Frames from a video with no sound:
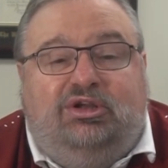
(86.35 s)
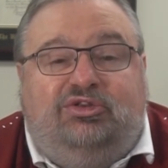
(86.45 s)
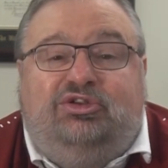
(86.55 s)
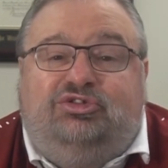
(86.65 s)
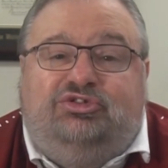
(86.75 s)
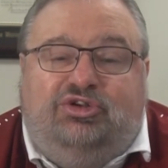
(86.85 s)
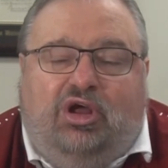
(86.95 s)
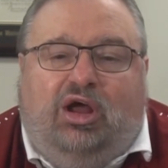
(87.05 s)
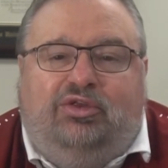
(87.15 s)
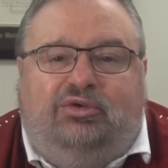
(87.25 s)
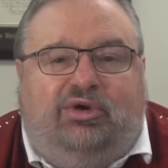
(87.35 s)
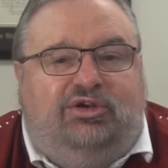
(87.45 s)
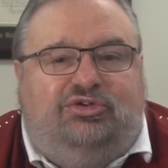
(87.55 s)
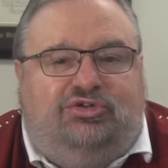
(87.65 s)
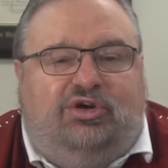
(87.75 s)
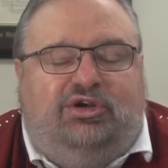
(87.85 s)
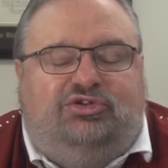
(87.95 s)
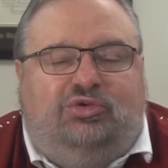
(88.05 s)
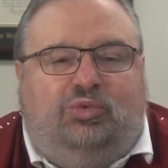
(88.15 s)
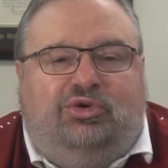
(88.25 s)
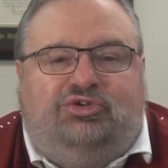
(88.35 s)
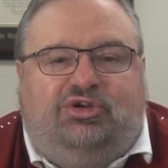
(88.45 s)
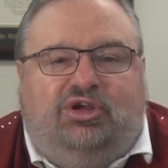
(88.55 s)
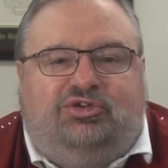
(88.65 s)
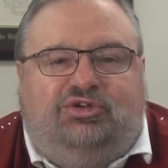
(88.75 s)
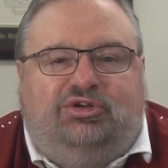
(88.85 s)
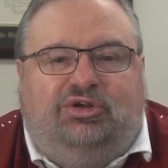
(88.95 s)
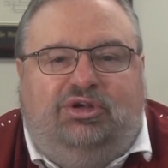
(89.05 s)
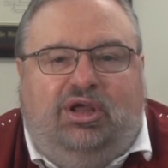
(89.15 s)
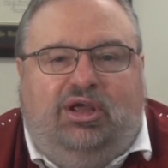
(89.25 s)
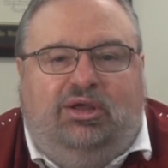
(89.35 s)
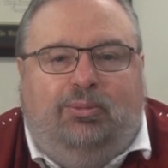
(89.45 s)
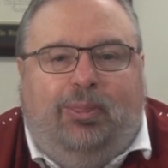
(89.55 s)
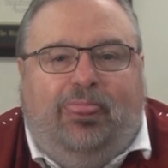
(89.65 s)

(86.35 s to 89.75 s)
This is not the registration we're discussing today.